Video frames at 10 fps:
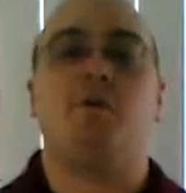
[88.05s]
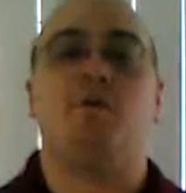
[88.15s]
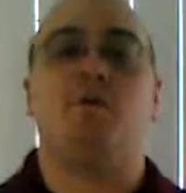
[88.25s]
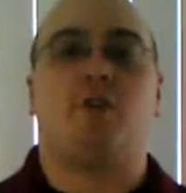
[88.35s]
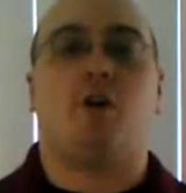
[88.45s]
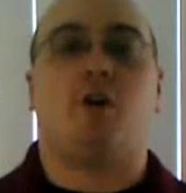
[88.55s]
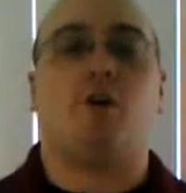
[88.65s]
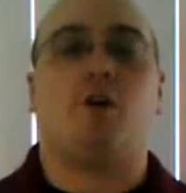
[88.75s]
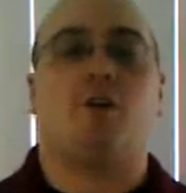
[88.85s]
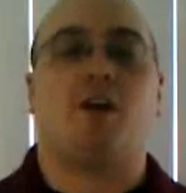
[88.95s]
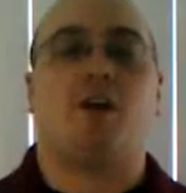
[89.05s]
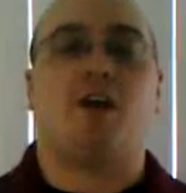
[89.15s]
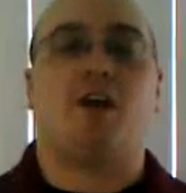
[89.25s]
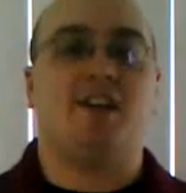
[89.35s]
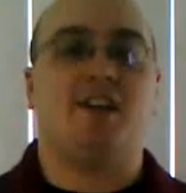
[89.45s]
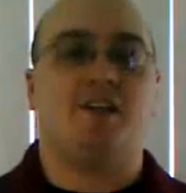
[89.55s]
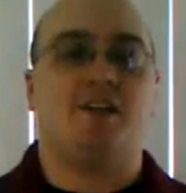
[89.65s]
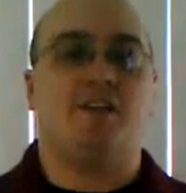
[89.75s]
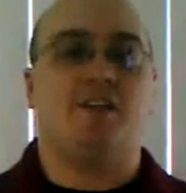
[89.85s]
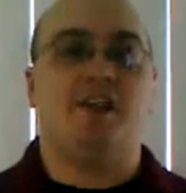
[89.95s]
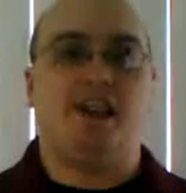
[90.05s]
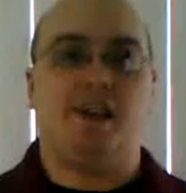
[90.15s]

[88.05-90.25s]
Conference calls are nice because they're